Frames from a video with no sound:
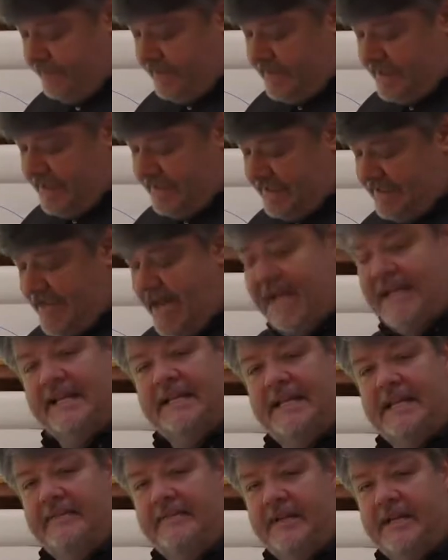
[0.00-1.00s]
The
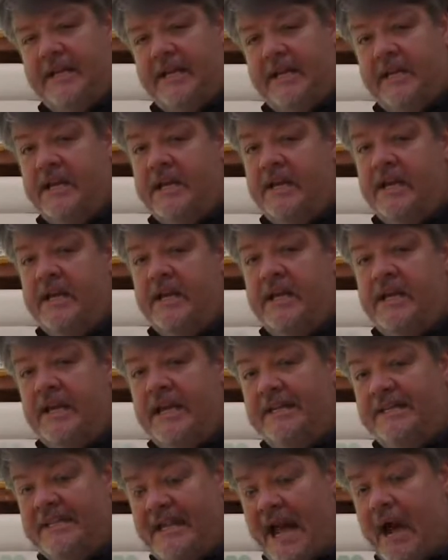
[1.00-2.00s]
second DVD
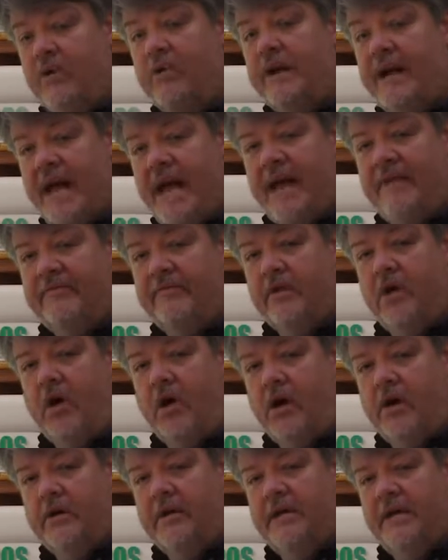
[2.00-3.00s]
is an hour and a half
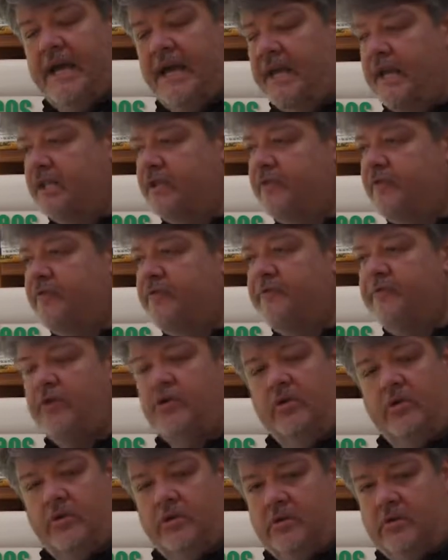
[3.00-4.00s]
long, and it's
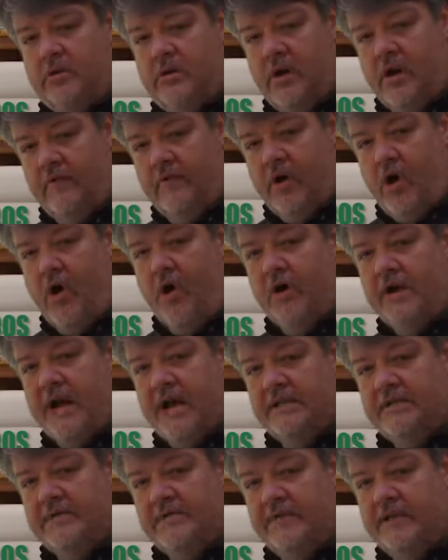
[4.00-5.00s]
full of all
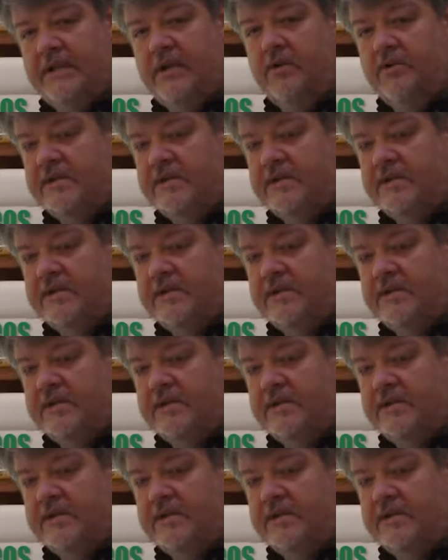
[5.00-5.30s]
kinds of video